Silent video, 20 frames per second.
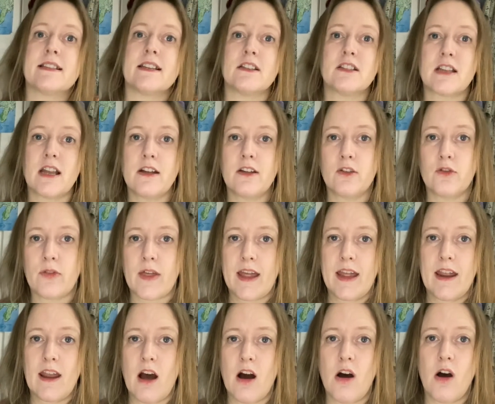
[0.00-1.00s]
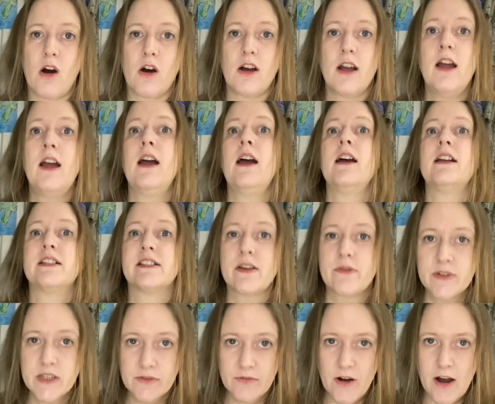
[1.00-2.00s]
So they are
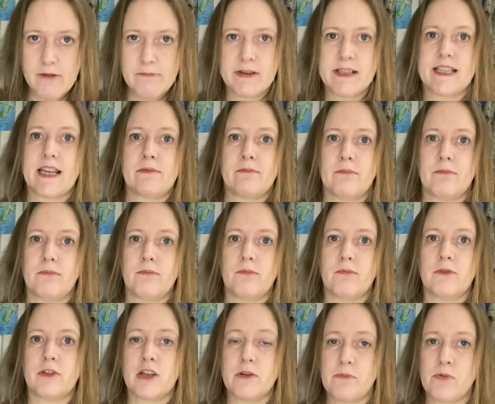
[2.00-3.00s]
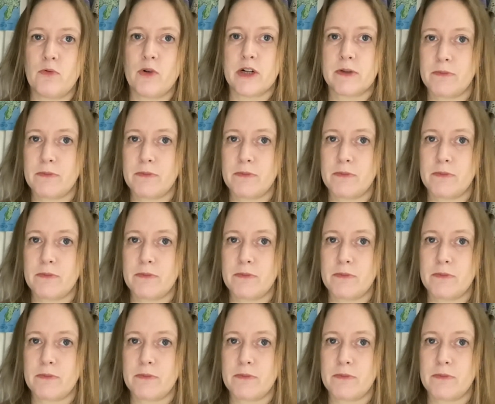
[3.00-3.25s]
75% superwash